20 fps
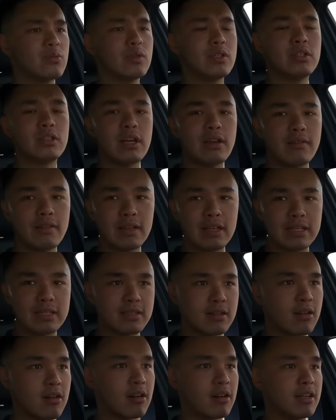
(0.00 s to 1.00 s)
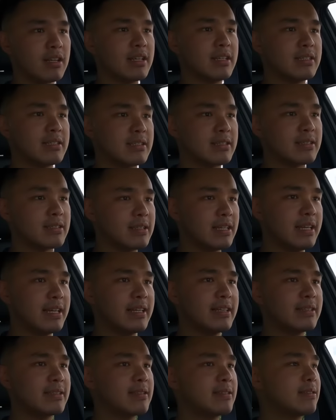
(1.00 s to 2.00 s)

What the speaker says: when driving this car is it